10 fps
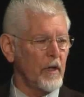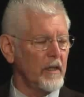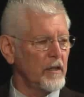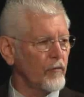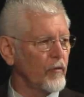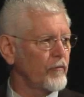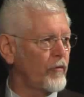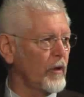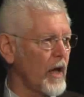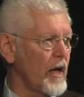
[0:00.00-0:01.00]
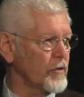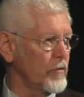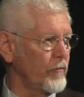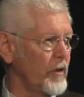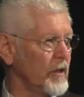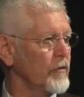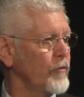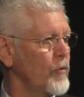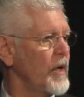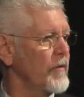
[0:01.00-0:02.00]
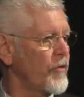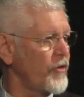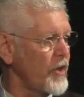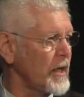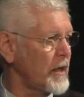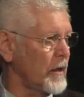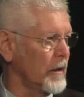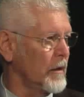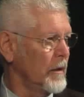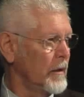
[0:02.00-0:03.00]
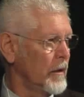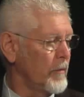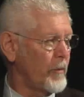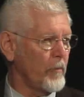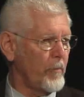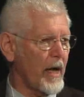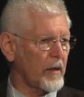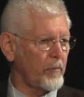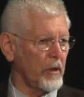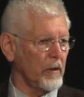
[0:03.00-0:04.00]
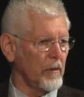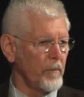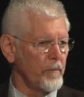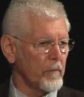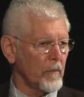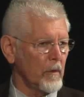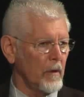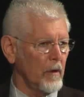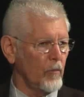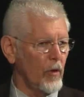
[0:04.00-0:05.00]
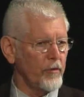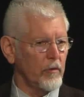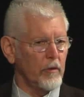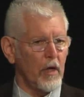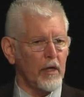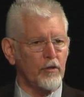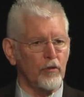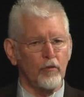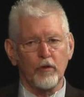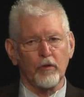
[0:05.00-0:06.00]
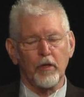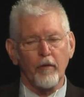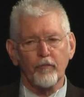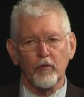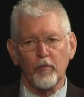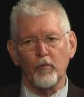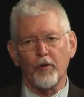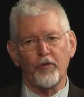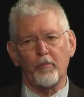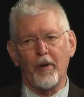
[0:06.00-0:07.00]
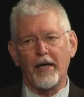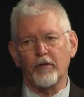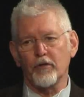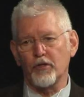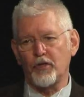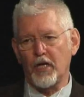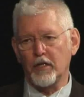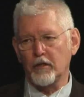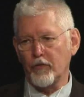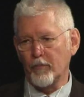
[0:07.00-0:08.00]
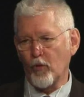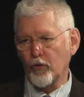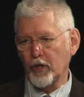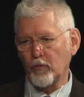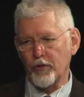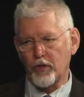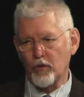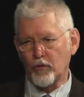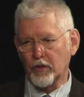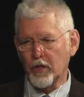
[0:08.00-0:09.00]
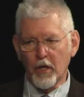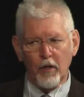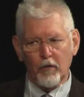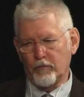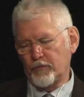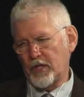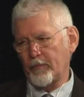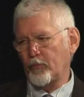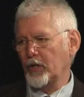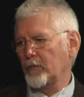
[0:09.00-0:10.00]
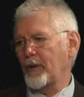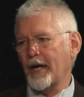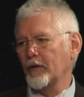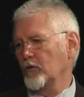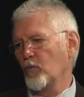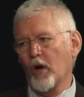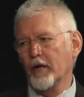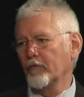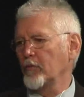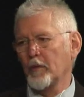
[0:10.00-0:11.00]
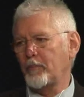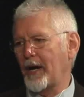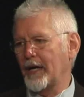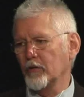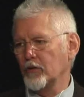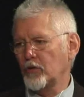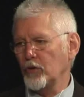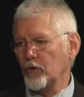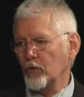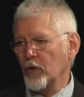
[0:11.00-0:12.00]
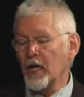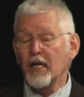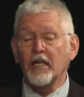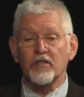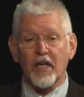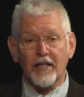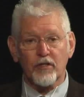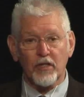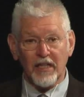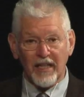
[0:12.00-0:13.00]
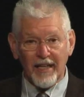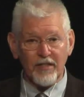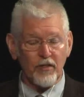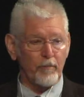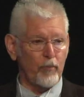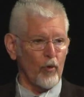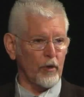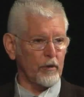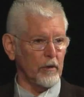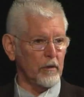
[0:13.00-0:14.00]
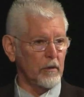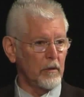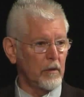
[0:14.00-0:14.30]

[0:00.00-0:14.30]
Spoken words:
a different philosophy, a different way of thinking about back pain. And whether or not you're comfortable with the patterns at the end of the morning, whether you can separate a pattern 1 from a pattern 2, is actually less important